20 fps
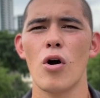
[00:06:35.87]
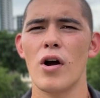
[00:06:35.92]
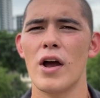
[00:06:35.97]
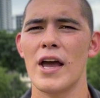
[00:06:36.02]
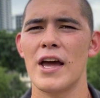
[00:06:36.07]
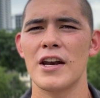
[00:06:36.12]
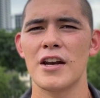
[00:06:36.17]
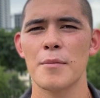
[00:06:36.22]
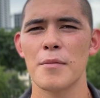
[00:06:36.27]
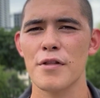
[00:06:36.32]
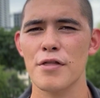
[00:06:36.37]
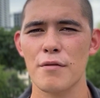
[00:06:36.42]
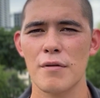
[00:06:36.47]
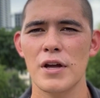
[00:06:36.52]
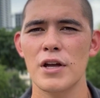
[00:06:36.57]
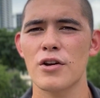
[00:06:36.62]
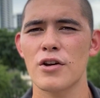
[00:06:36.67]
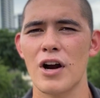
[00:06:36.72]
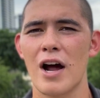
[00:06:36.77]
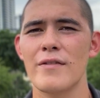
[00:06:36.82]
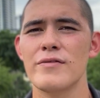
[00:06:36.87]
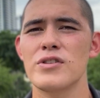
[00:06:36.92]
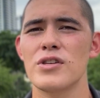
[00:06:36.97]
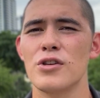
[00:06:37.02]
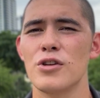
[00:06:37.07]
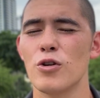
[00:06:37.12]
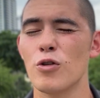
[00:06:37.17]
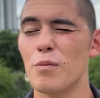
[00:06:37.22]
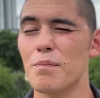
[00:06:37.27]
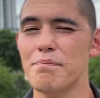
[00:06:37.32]
And number 3, you can obviously
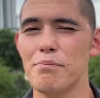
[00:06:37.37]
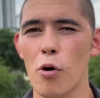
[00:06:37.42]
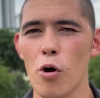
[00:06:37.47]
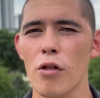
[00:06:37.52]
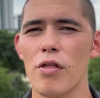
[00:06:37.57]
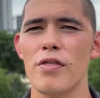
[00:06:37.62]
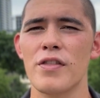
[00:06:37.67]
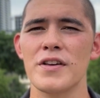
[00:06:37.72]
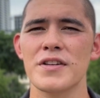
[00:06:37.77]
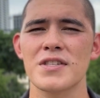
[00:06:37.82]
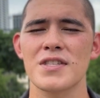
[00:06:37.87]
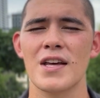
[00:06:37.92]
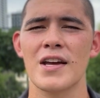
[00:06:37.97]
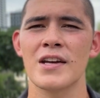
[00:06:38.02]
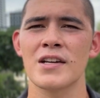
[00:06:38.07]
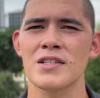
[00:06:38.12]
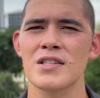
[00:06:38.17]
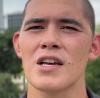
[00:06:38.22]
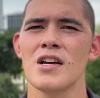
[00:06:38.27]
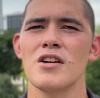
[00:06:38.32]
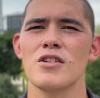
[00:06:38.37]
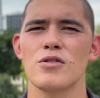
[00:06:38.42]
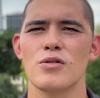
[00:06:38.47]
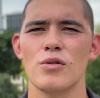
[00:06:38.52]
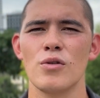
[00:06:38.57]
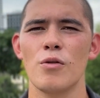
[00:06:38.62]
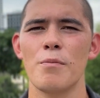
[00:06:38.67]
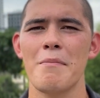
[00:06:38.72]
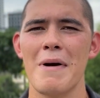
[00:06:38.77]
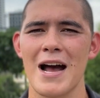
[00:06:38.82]
do both of these things
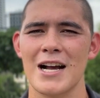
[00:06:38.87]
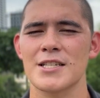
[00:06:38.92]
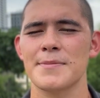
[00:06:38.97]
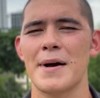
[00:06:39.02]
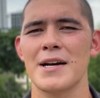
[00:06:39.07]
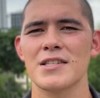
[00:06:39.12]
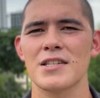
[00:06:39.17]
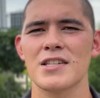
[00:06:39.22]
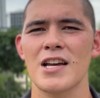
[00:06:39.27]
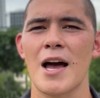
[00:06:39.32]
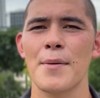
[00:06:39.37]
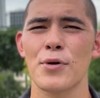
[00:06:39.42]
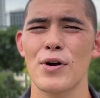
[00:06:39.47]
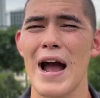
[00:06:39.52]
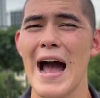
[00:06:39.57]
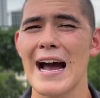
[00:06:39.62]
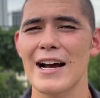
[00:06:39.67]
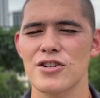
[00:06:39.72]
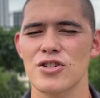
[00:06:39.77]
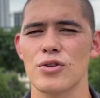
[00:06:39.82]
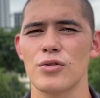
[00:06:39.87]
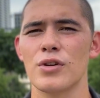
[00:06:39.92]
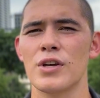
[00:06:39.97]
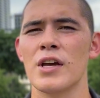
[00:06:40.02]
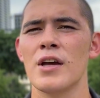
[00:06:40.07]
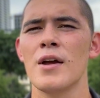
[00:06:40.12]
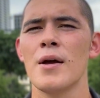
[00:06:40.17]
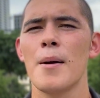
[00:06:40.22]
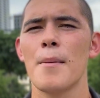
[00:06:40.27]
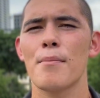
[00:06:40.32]
to maximize the time you're
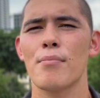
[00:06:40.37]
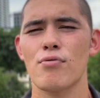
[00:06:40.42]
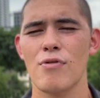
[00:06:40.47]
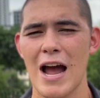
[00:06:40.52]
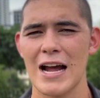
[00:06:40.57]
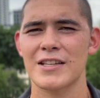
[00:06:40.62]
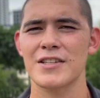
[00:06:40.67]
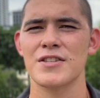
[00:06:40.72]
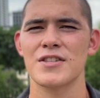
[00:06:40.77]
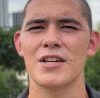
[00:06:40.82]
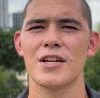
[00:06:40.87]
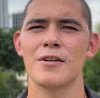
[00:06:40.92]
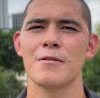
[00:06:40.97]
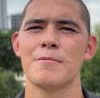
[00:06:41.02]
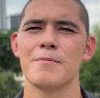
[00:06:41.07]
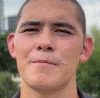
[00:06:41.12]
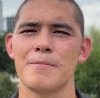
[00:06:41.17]
actually practicing.